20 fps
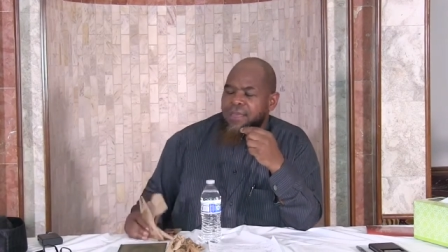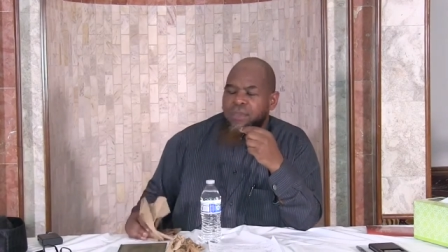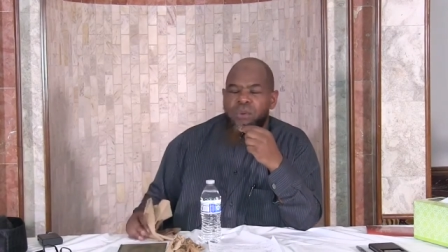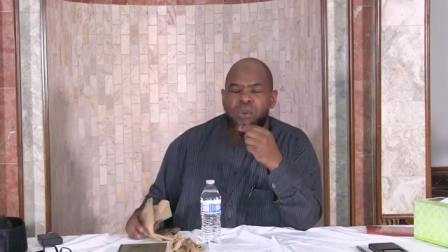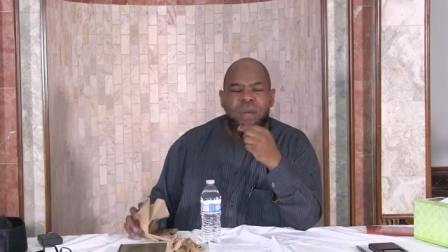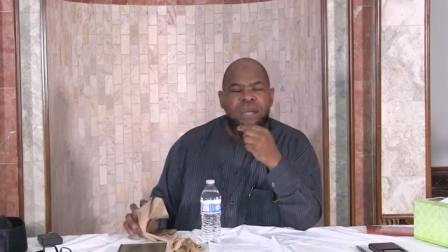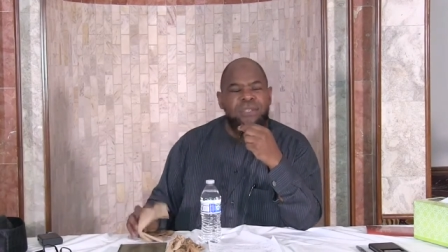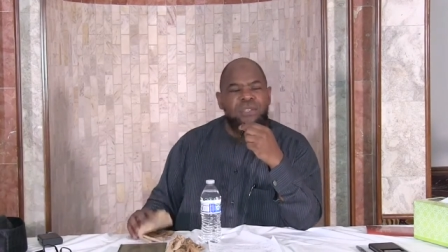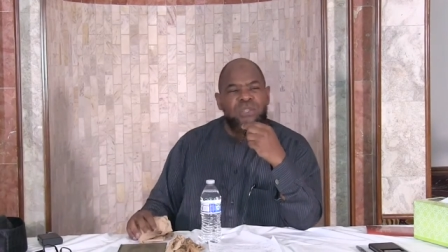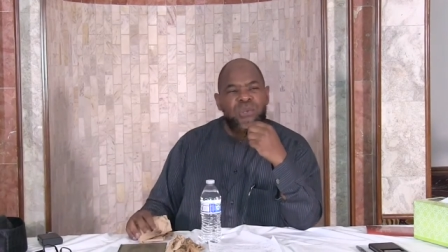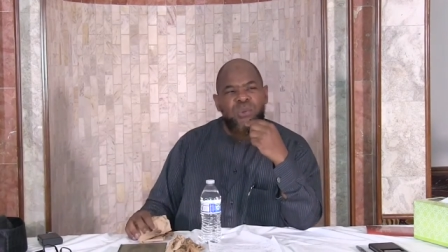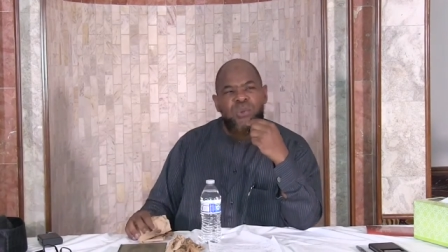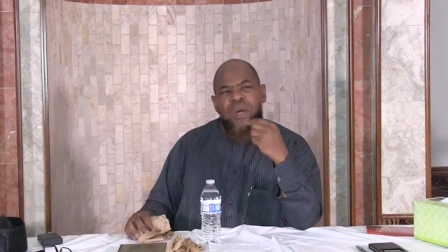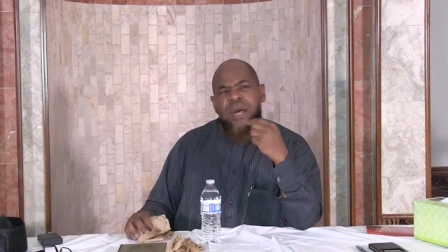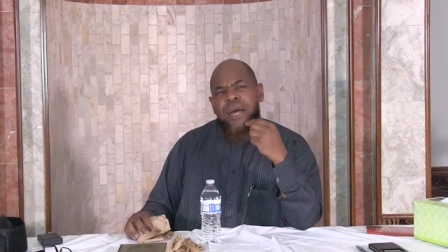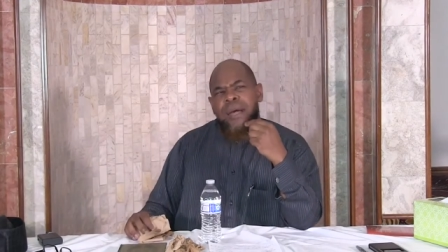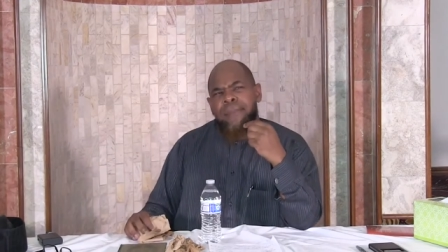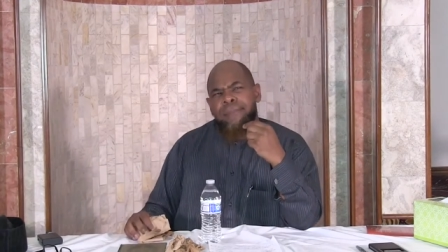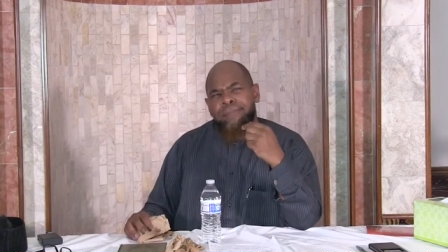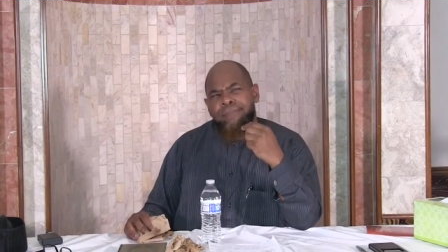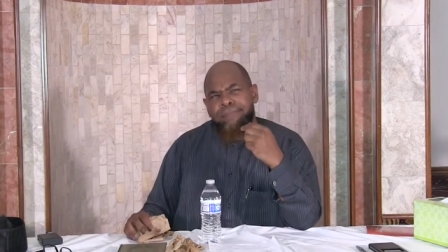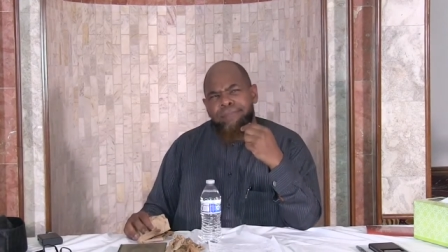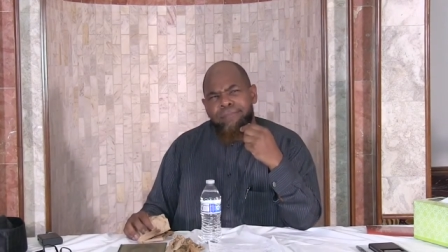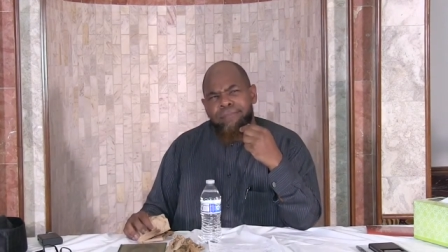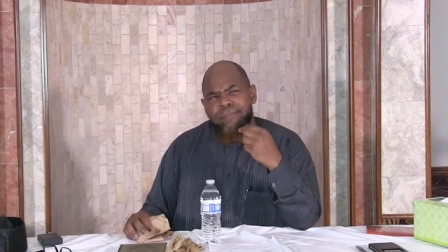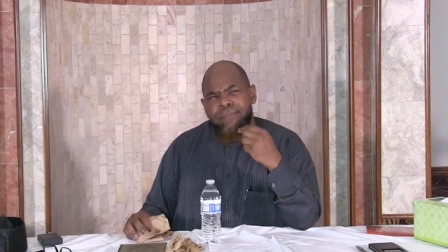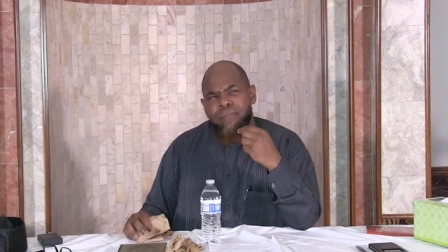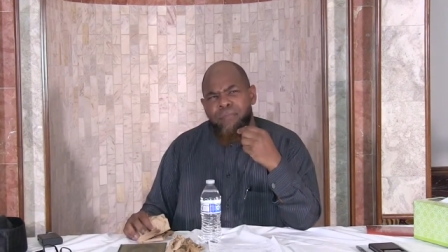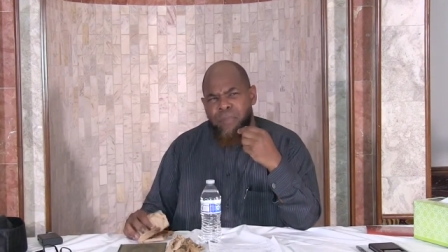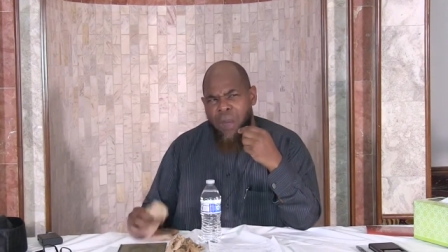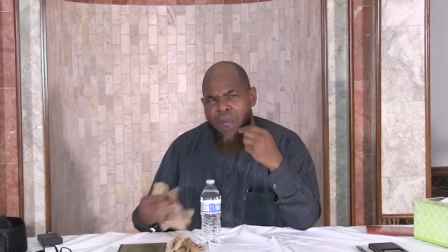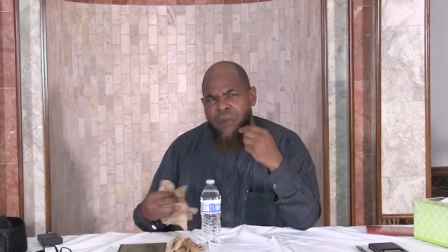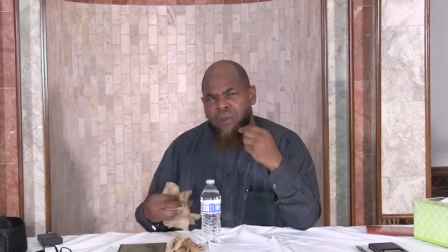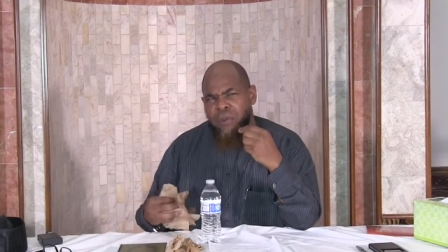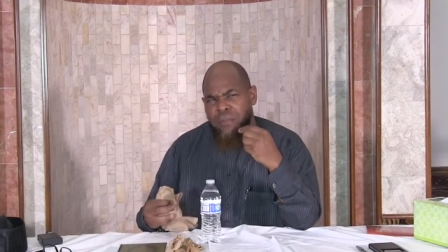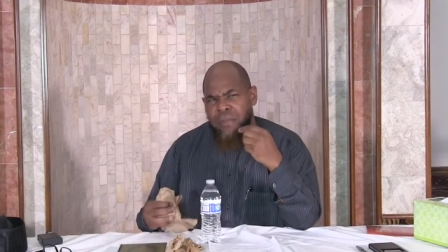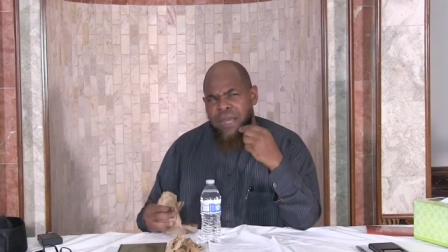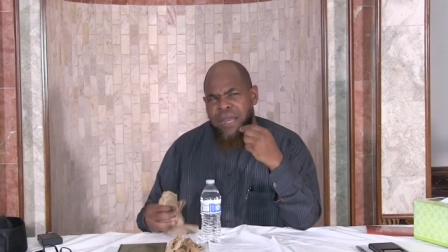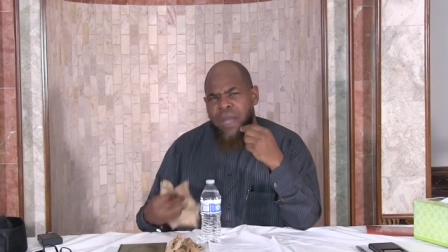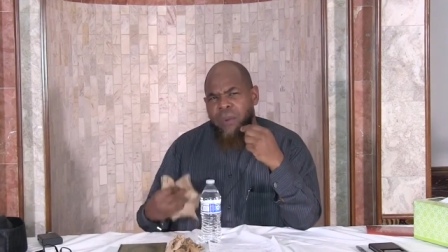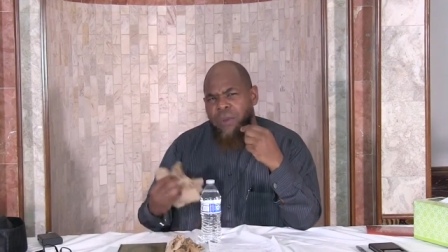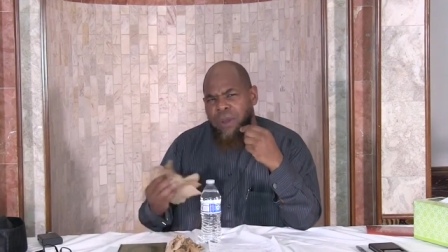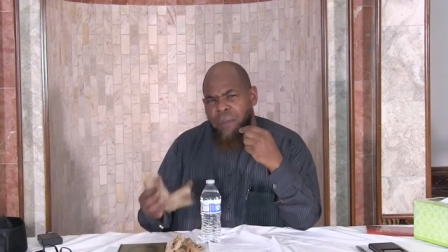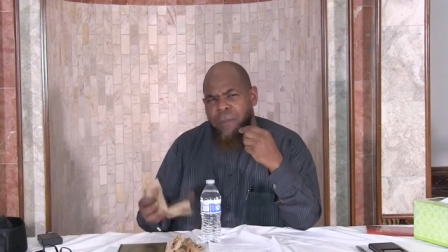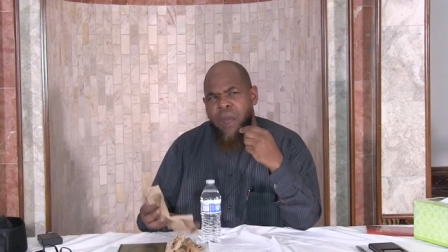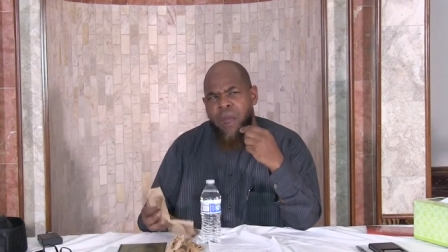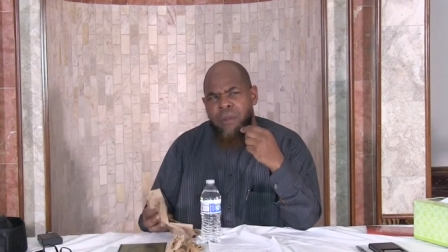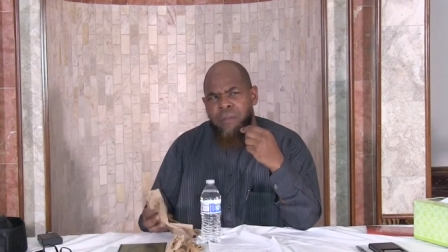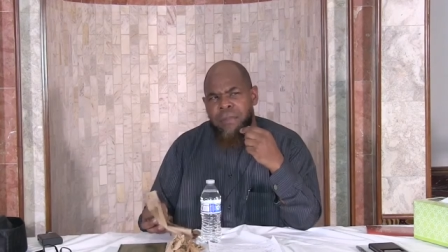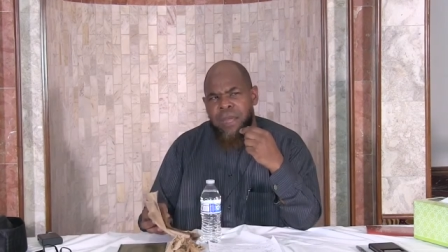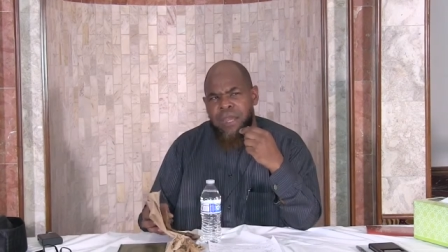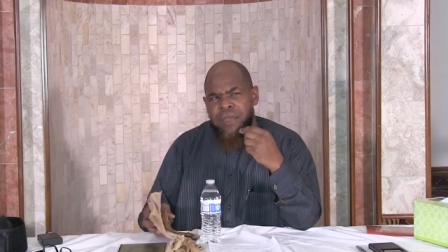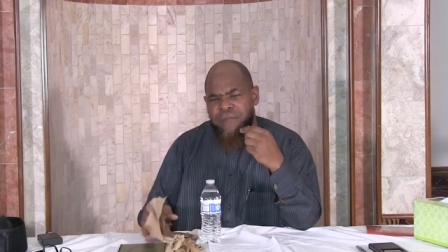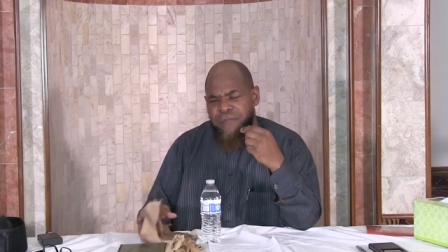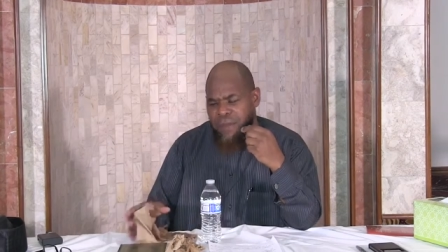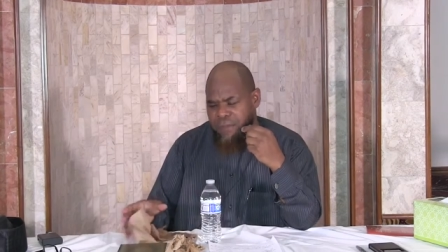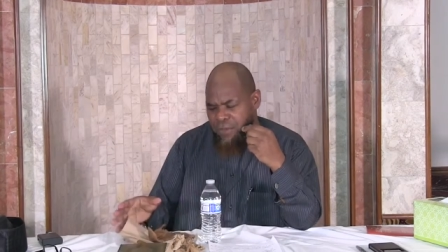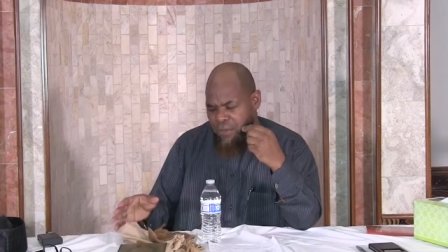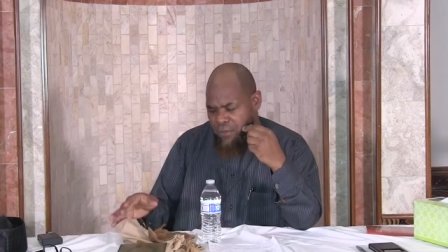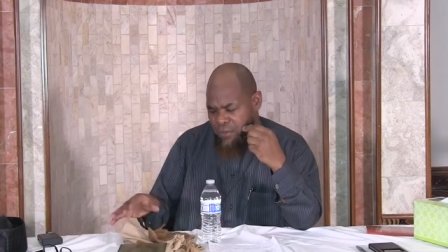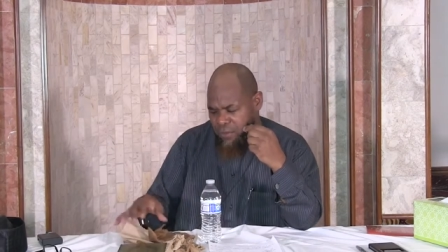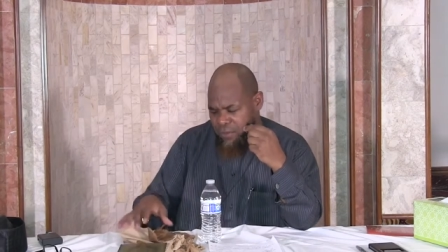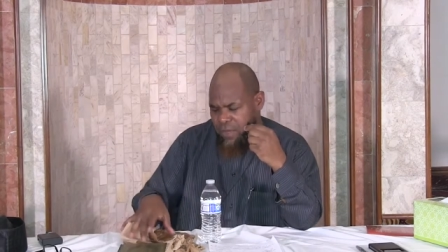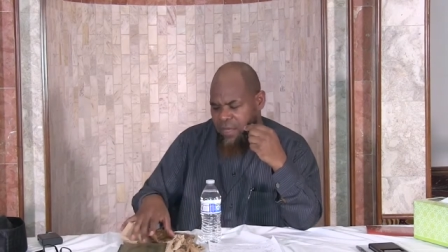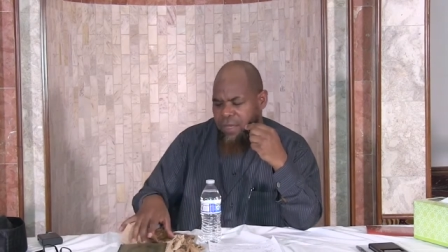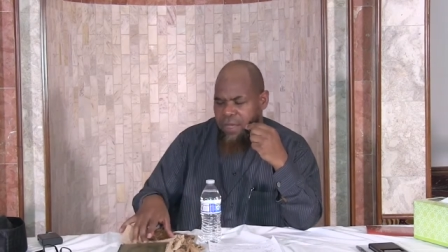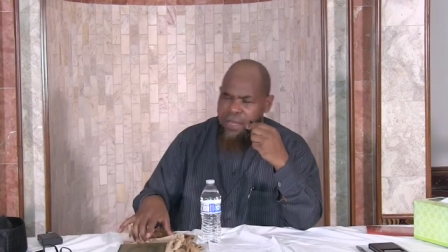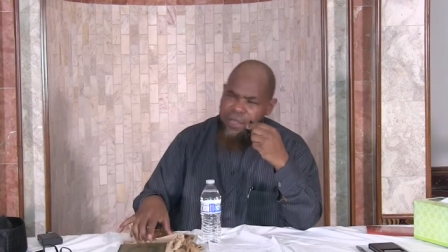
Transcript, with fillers: you want to um, borrow money, I'm going to borrow money from you.